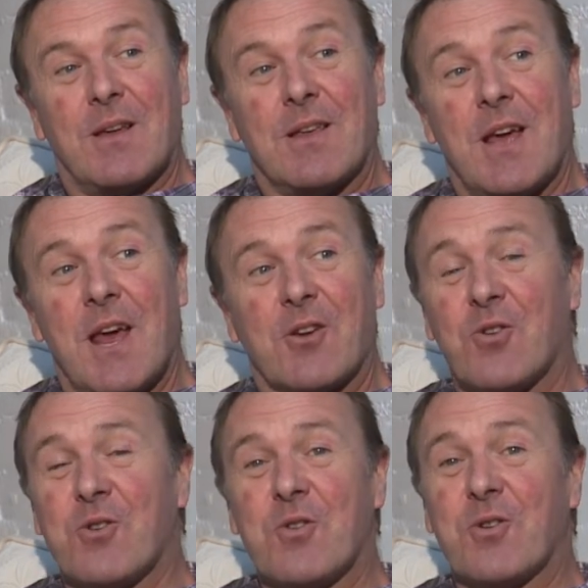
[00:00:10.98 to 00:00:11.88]
Yeah,
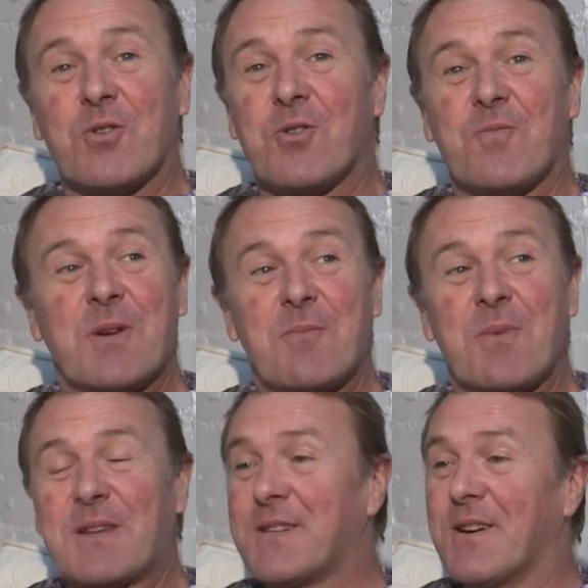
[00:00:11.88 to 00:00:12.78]
couldn't have been
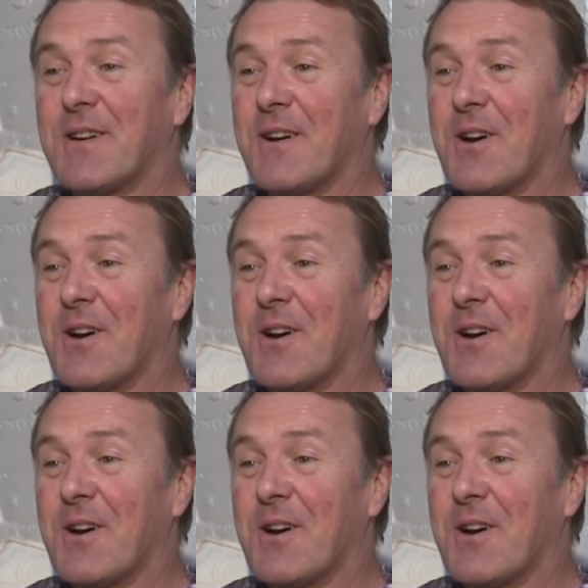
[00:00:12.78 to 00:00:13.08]
better.